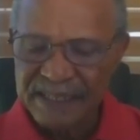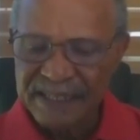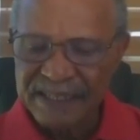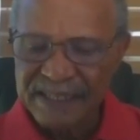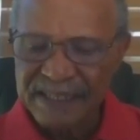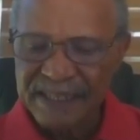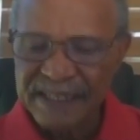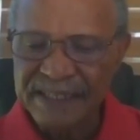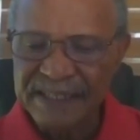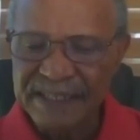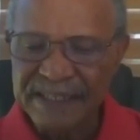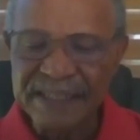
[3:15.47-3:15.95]

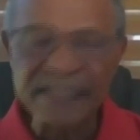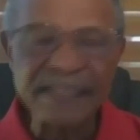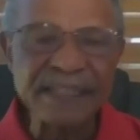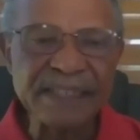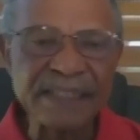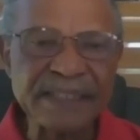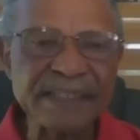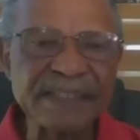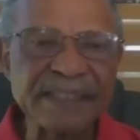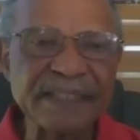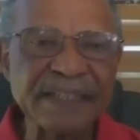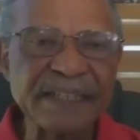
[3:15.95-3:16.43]
that
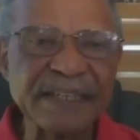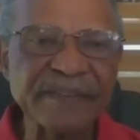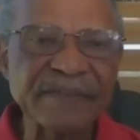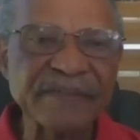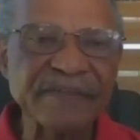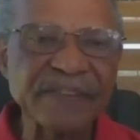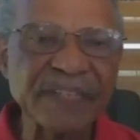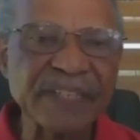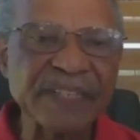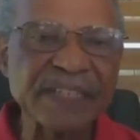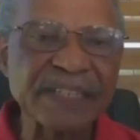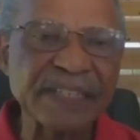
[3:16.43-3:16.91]
is
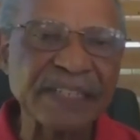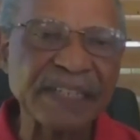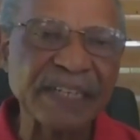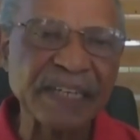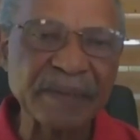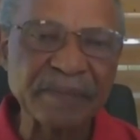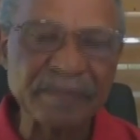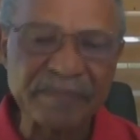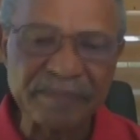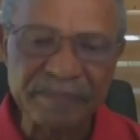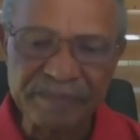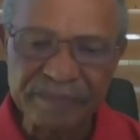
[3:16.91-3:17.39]
affecting
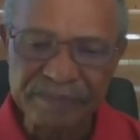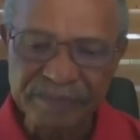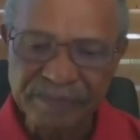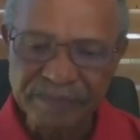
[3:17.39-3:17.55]
him.